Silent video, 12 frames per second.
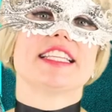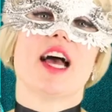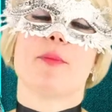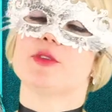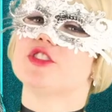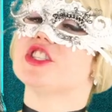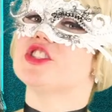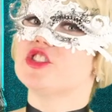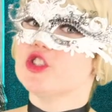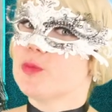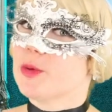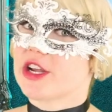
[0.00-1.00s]
it up, which is
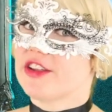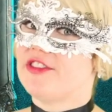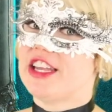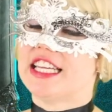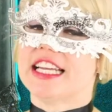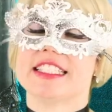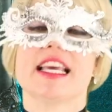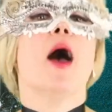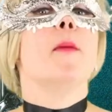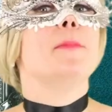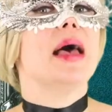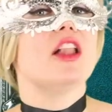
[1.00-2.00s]
super convenient.
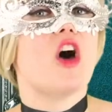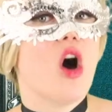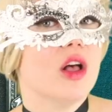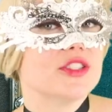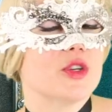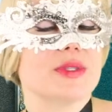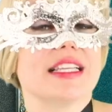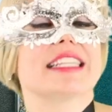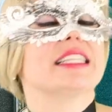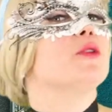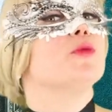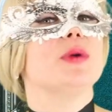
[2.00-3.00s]
Belle also was
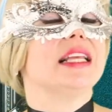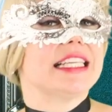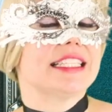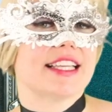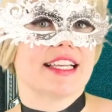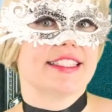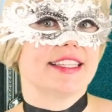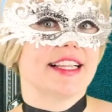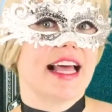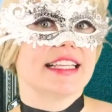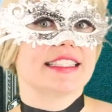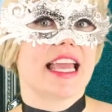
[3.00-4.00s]
acting really sus in the
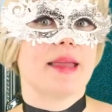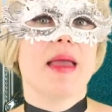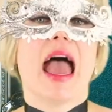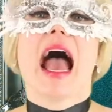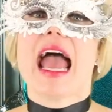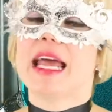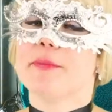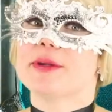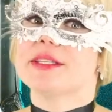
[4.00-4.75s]
last game, and